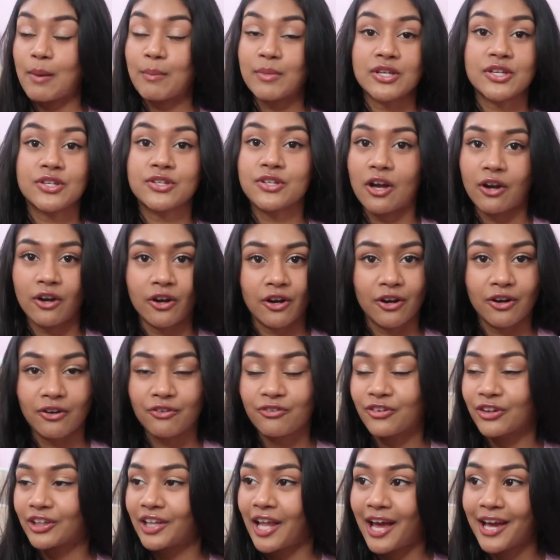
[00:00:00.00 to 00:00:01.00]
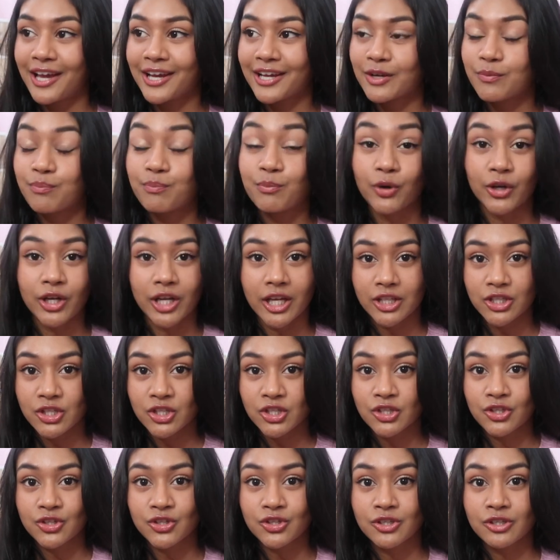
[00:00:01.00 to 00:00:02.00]
a sucker for like
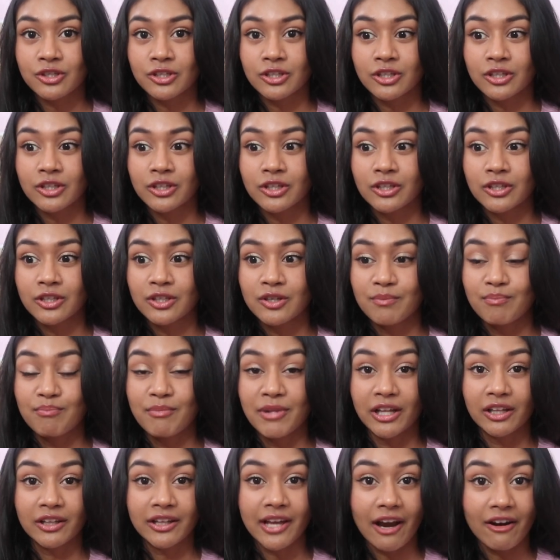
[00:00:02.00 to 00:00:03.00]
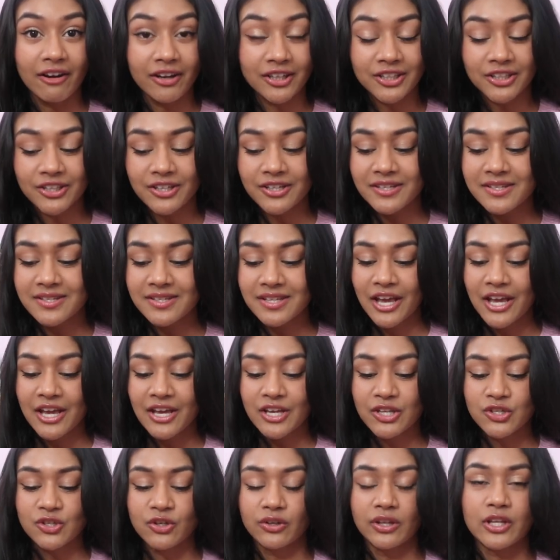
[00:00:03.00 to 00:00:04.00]
bookish male characters,
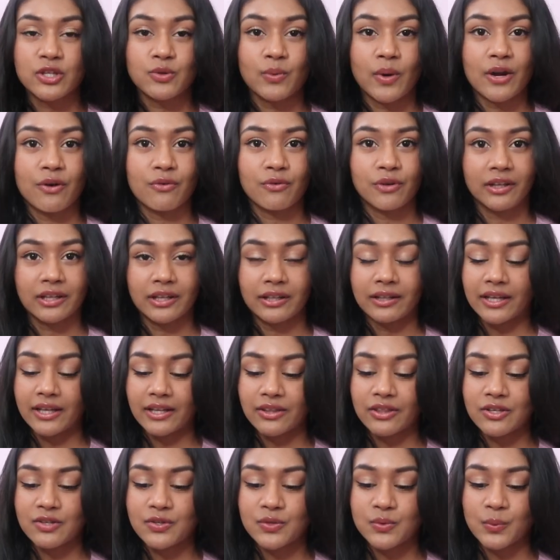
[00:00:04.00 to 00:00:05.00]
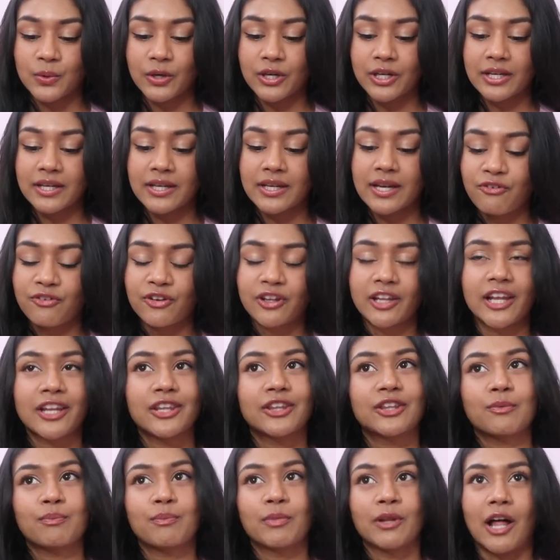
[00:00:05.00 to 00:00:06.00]
so that's why I really like this one. I feel
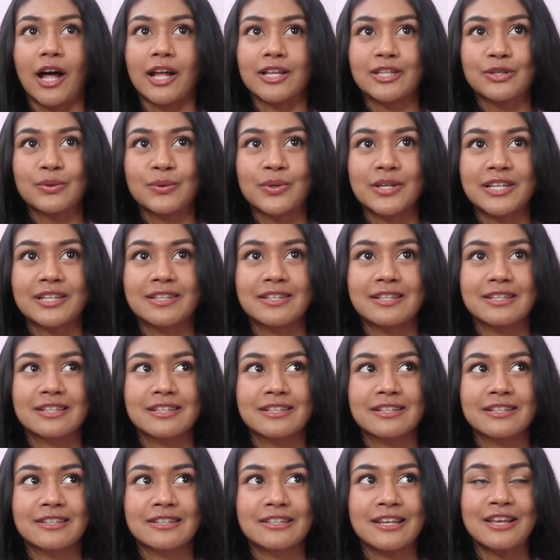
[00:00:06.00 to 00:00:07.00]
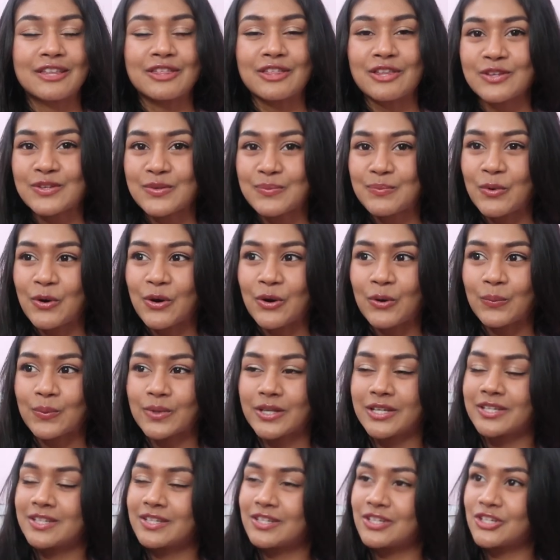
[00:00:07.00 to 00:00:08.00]
like the plot twist in this book
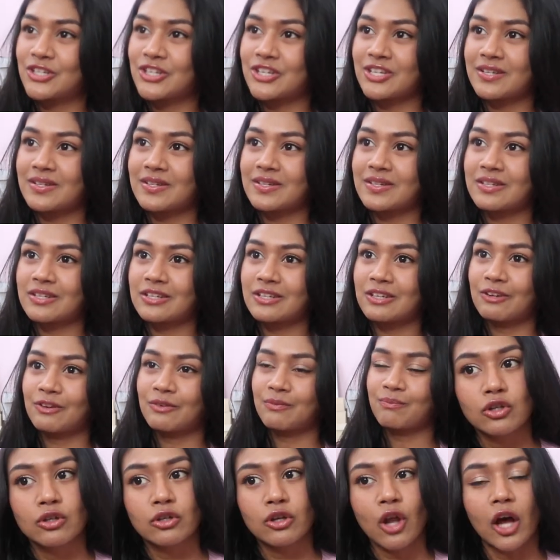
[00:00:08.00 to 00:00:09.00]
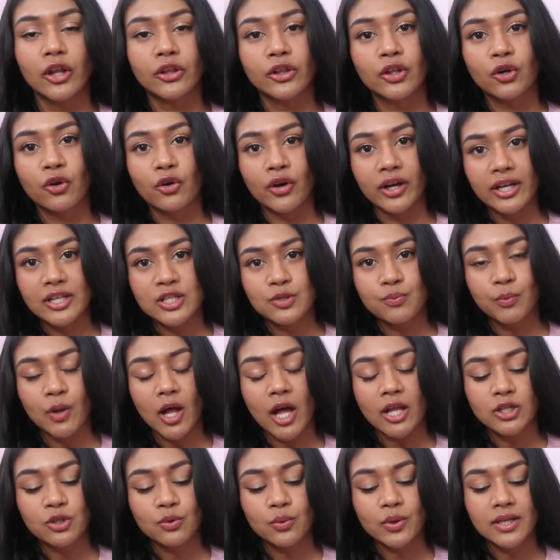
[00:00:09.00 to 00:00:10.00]
was just not the greatest
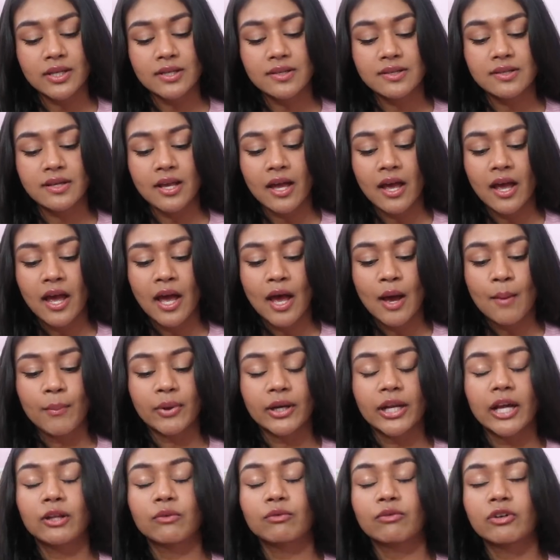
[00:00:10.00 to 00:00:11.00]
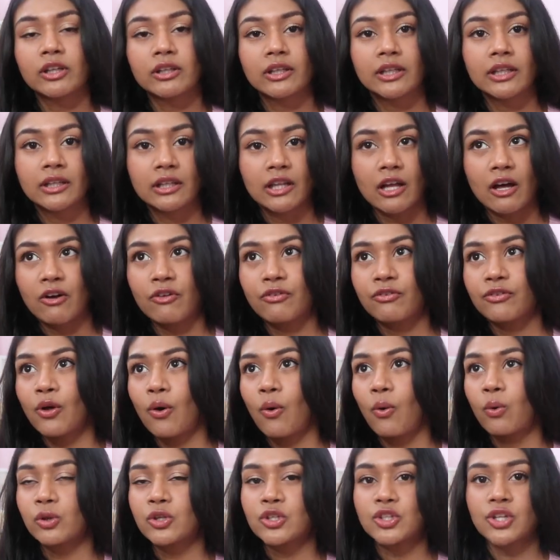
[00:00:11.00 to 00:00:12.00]
plot twist, but I really love the whole